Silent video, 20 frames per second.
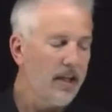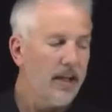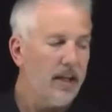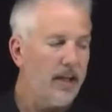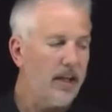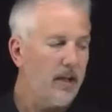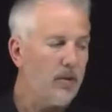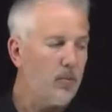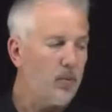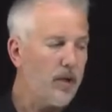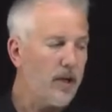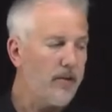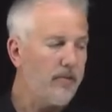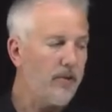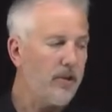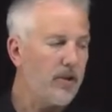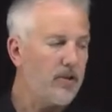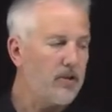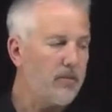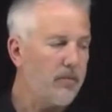And whenever
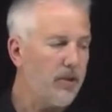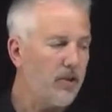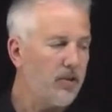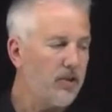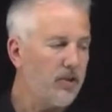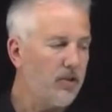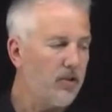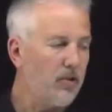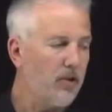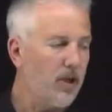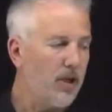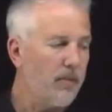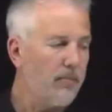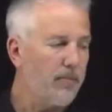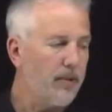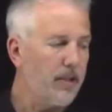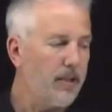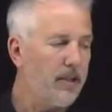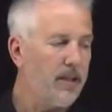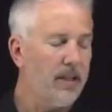there's a molecule up
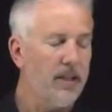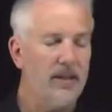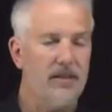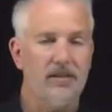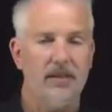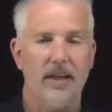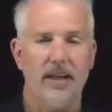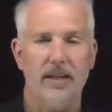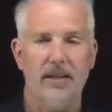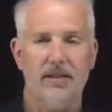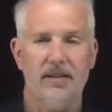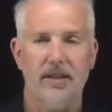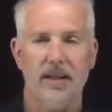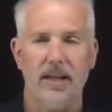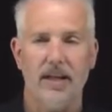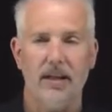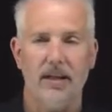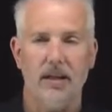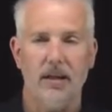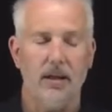in the excited
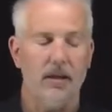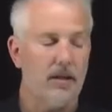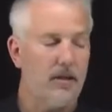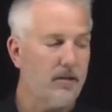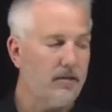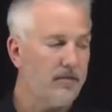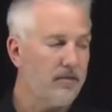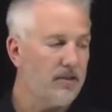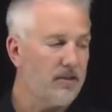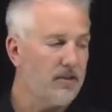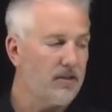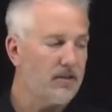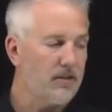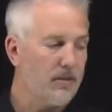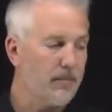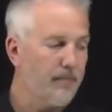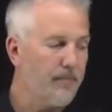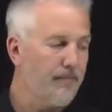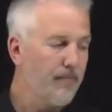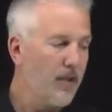state of the
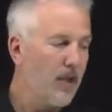system,